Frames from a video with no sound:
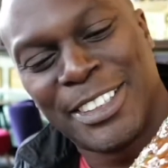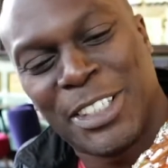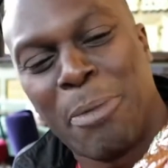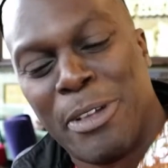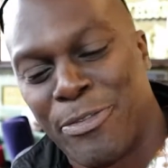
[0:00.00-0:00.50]
just
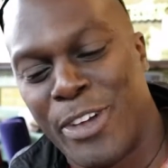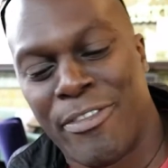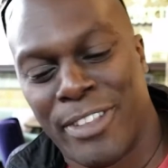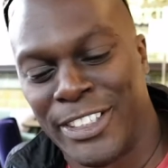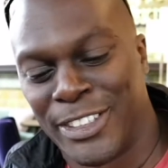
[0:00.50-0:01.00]
call me Fred
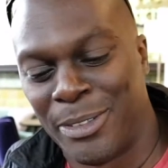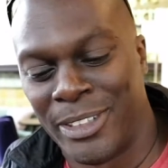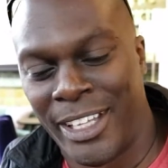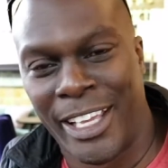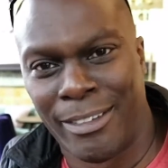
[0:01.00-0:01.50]
Flintstone
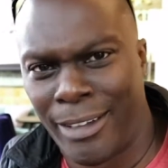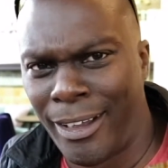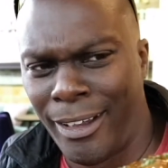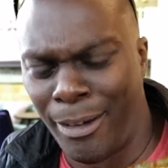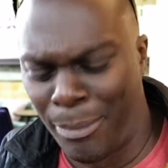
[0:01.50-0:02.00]
today.
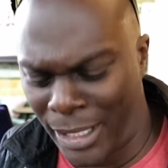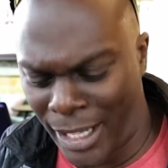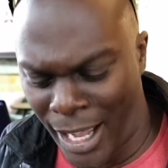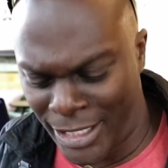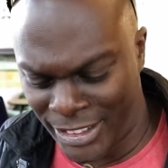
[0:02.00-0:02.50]
oh my
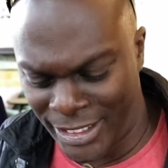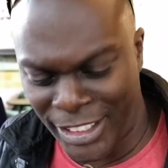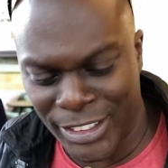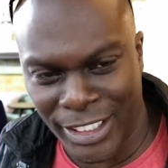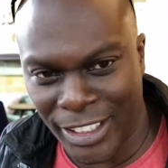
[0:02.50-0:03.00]
gosh,
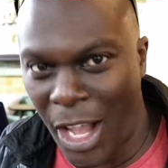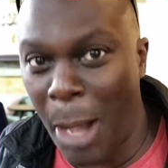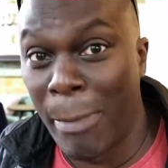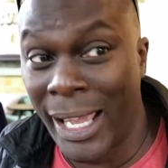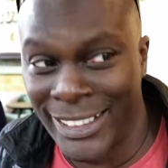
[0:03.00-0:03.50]
these look
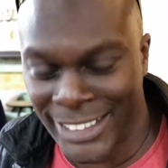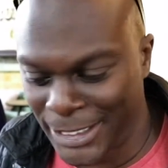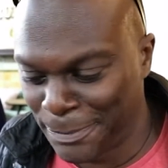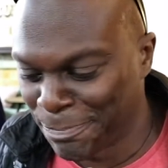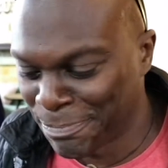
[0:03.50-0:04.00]

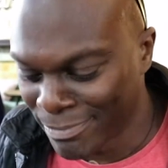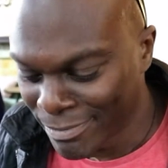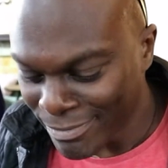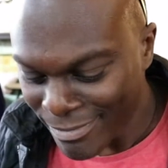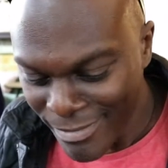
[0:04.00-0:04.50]
amazing.
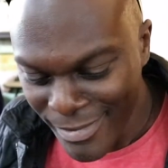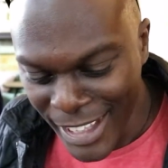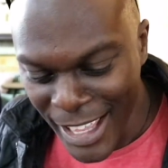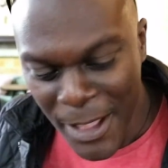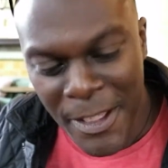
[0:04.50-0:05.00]

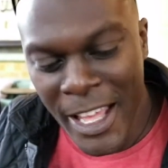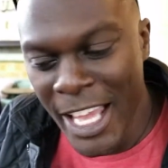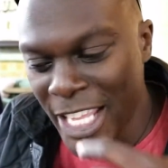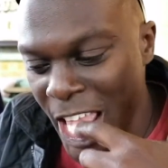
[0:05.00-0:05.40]
And